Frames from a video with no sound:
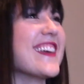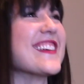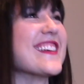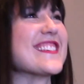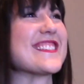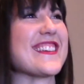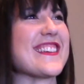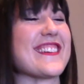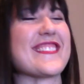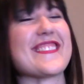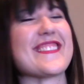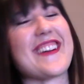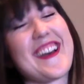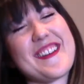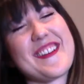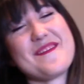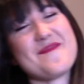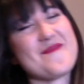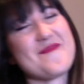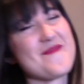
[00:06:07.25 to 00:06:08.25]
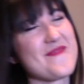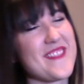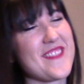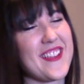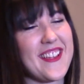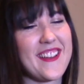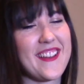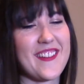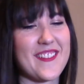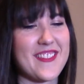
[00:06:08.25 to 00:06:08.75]
So,
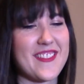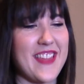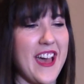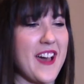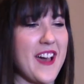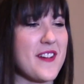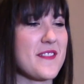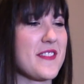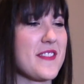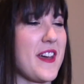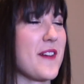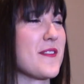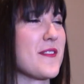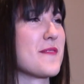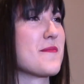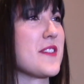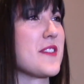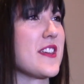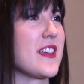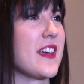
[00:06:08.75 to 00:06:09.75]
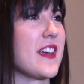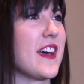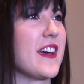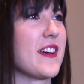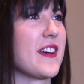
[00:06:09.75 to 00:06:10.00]
that would be